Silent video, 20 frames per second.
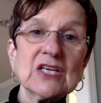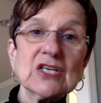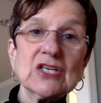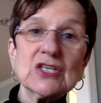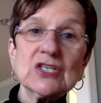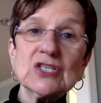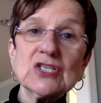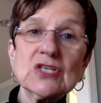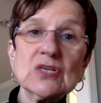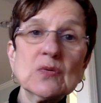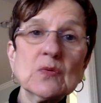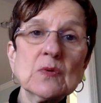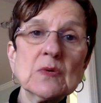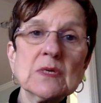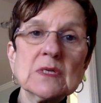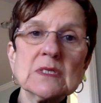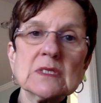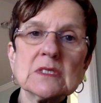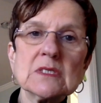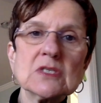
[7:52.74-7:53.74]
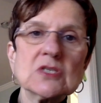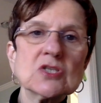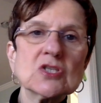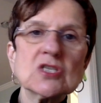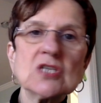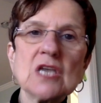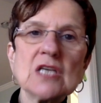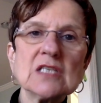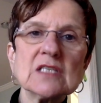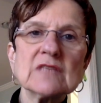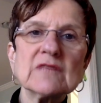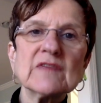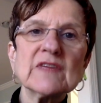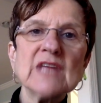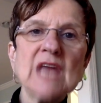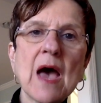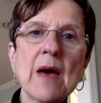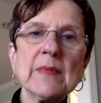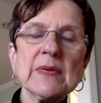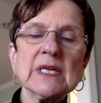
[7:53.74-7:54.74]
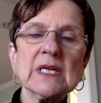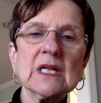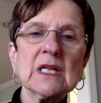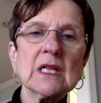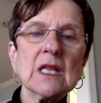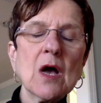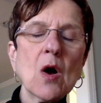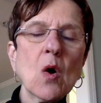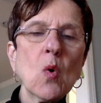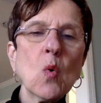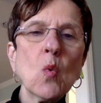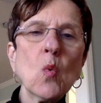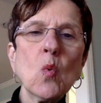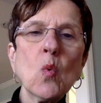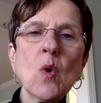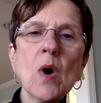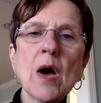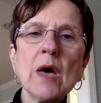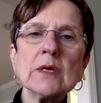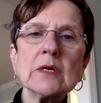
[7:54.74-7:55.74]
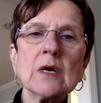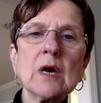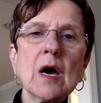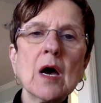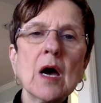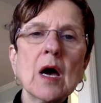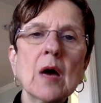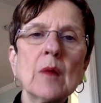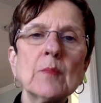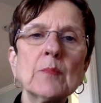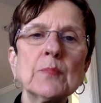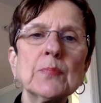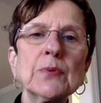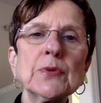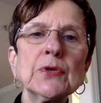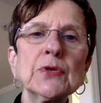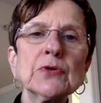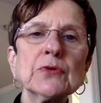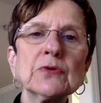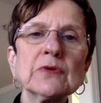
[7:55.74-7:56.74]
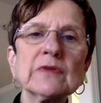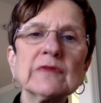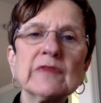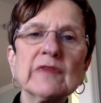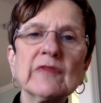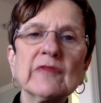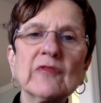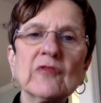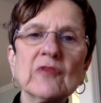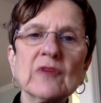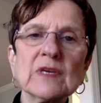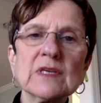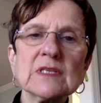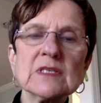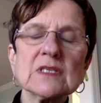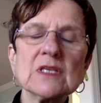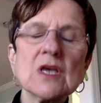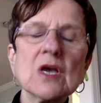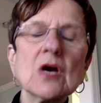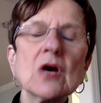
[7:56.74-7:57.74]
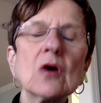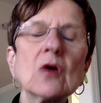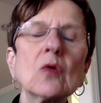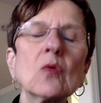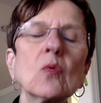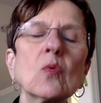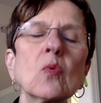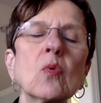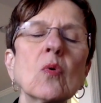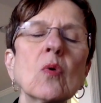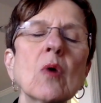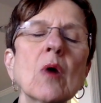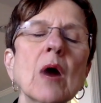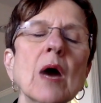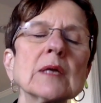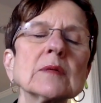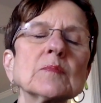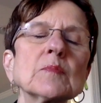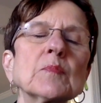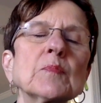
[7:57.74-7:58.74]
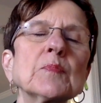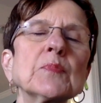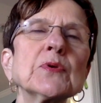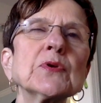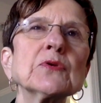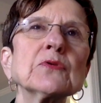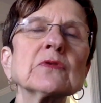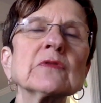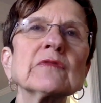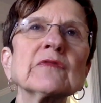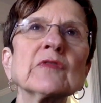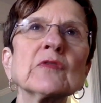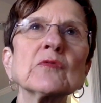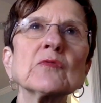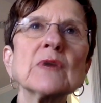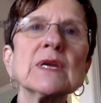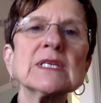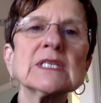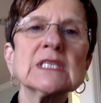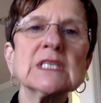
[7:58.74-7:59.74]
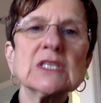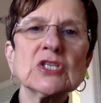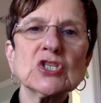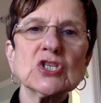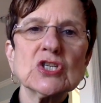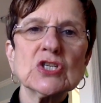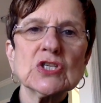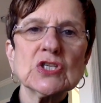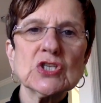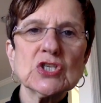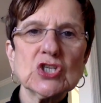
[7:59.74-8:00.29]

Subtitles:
She was just phenomenal. What a beautiful voice. What beautiful renditions